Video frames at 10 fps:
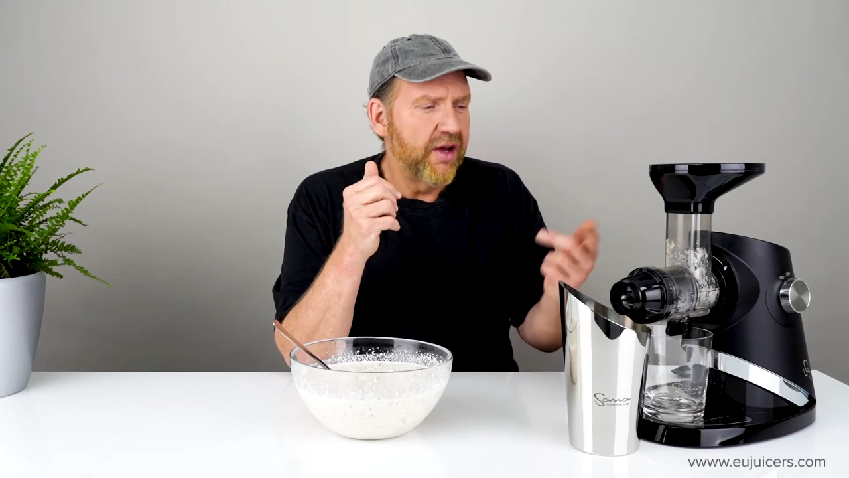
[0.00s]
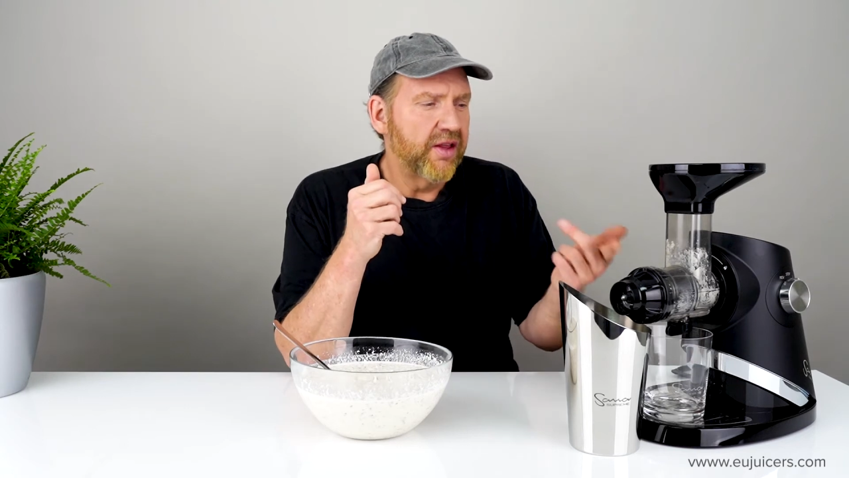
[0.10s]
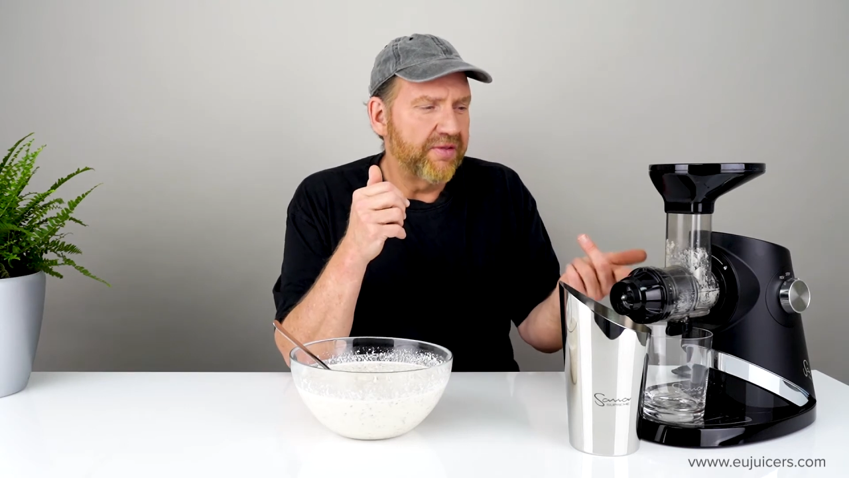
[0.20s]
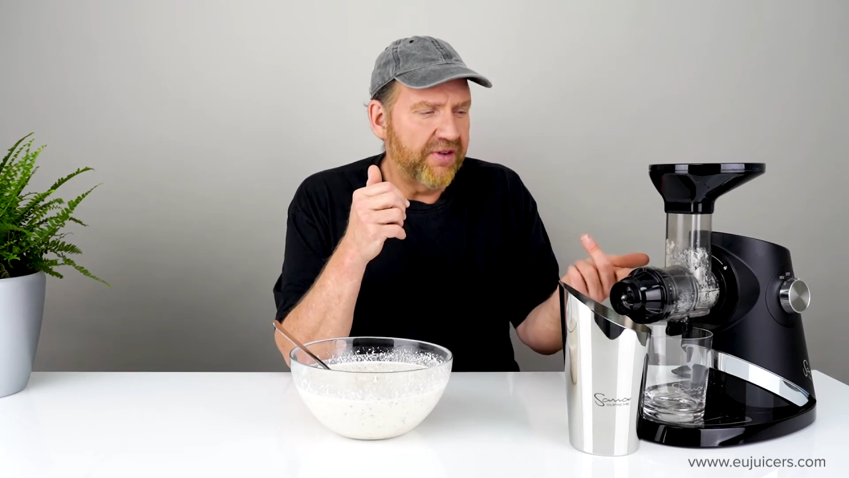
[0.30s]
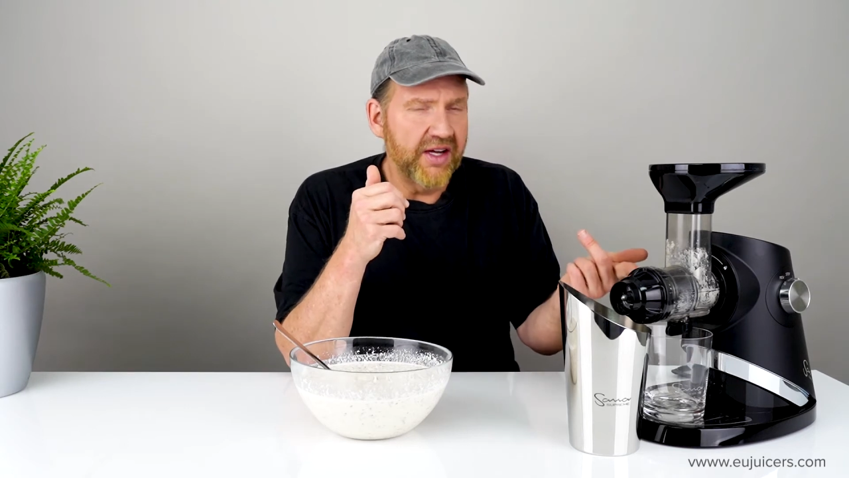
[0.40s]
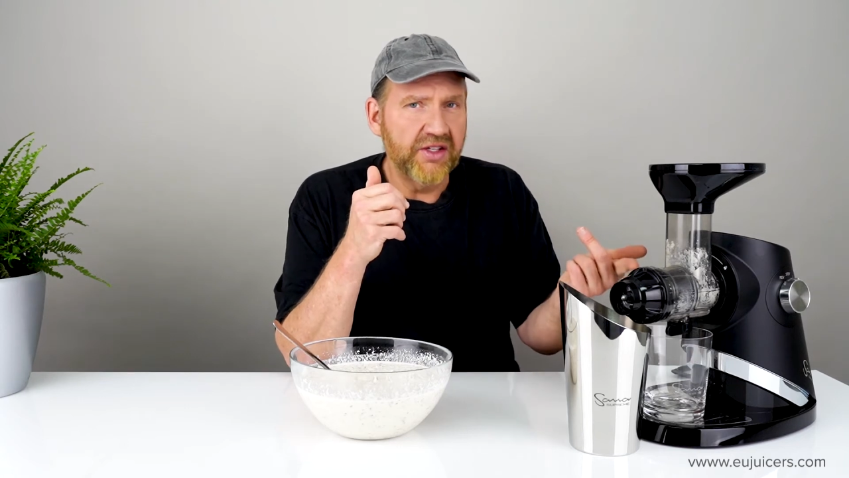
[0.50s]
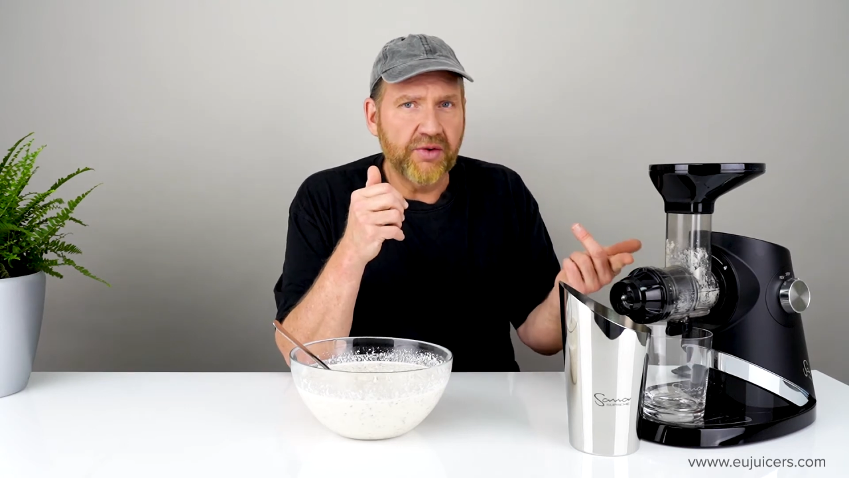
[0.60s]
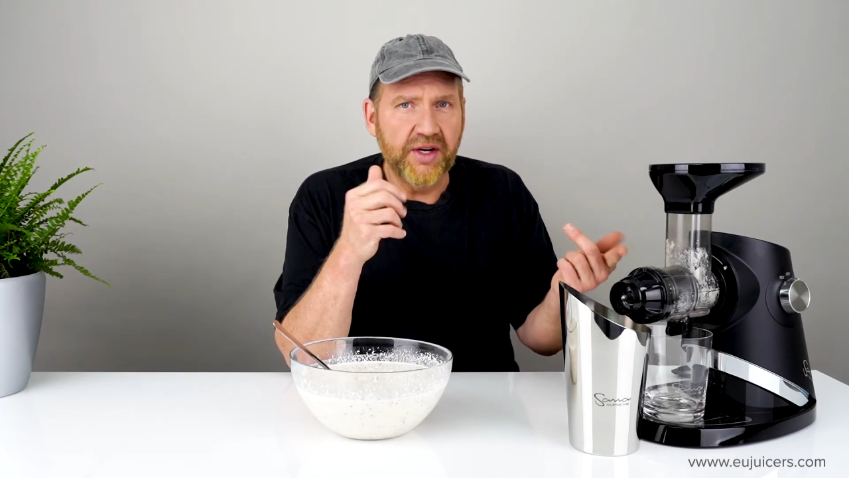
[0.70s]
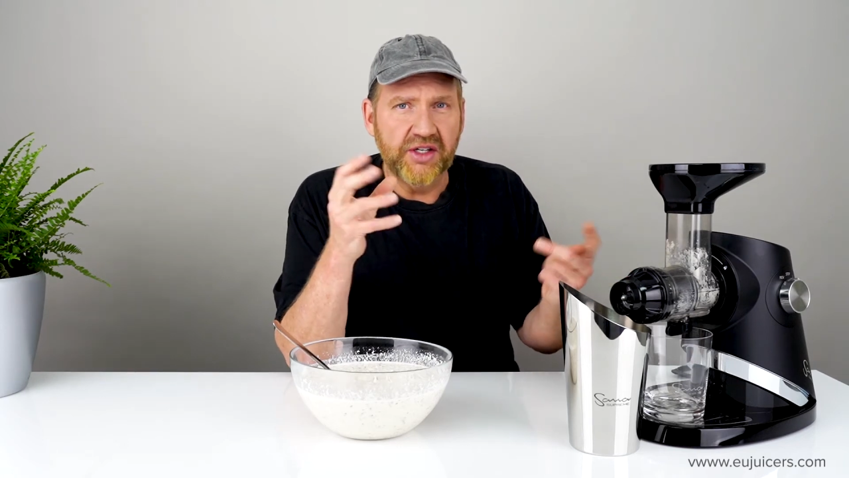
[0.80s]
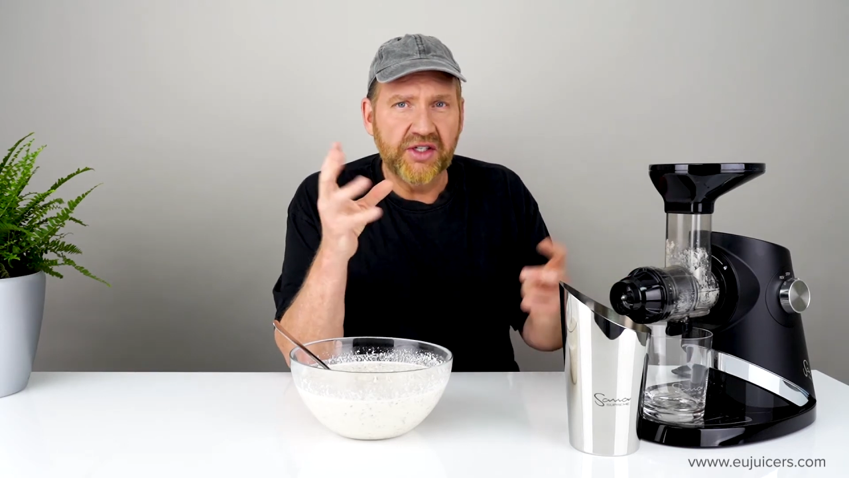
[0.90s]
The fine
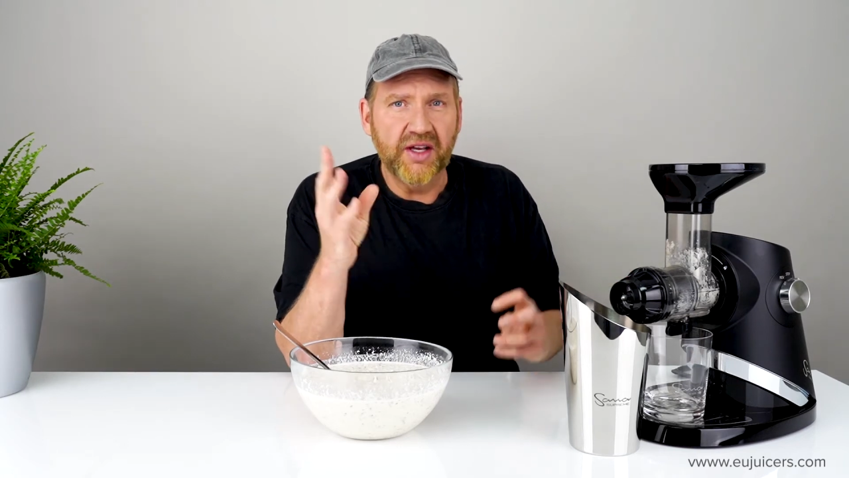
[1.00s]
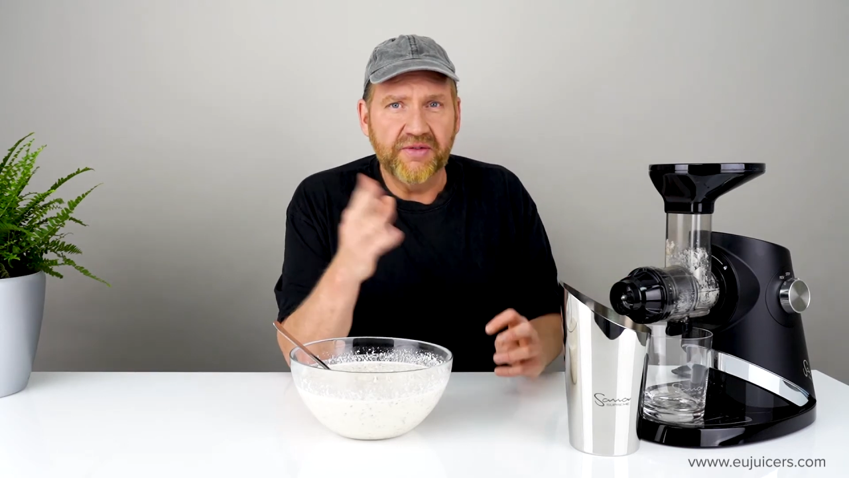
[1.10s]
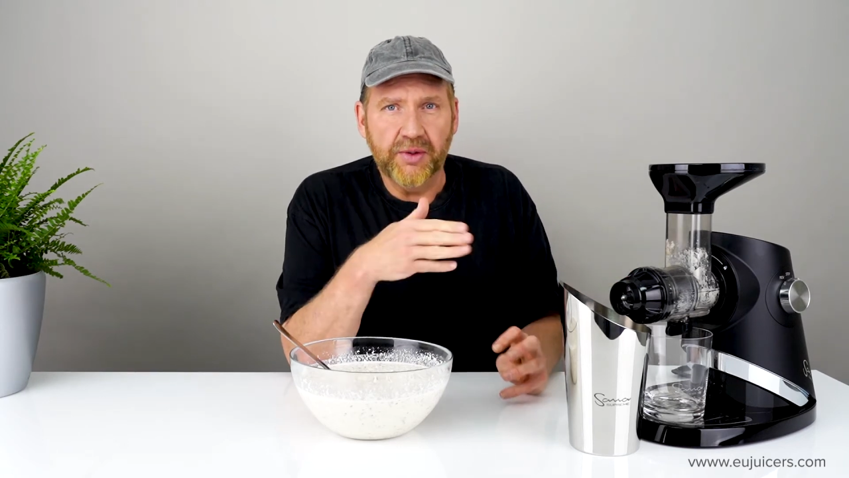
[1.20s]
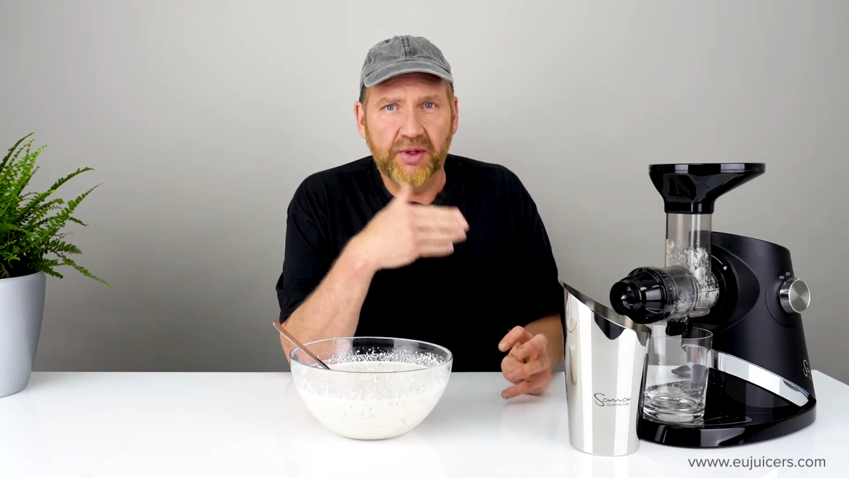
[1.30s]
screen just gives you